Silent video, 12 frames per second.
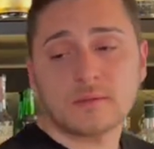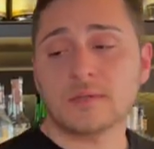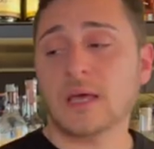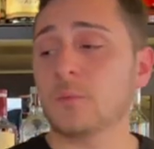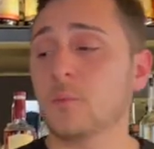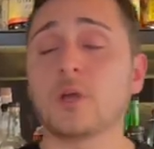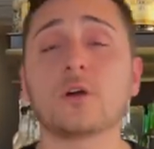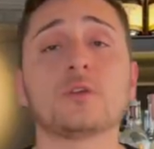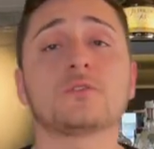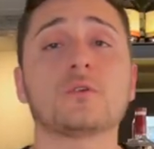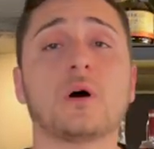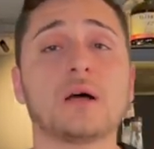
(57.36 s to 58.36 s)
Then we're
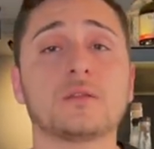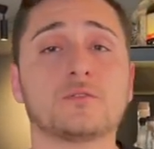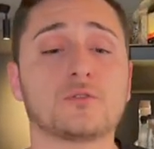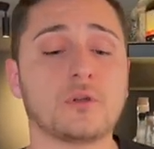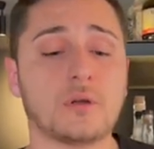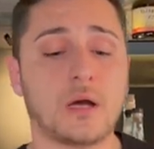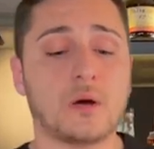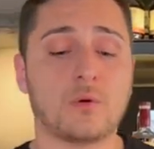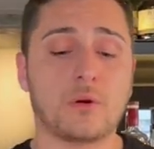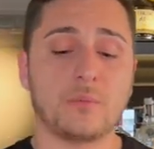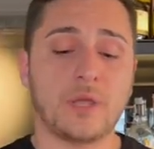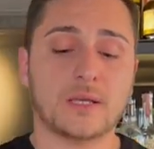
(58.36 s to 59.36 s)
going to add to
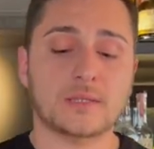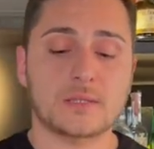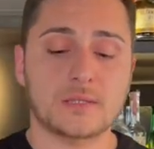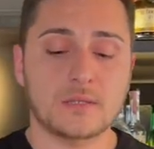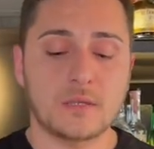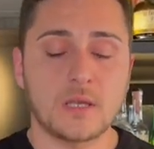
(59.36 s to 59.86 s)
our mix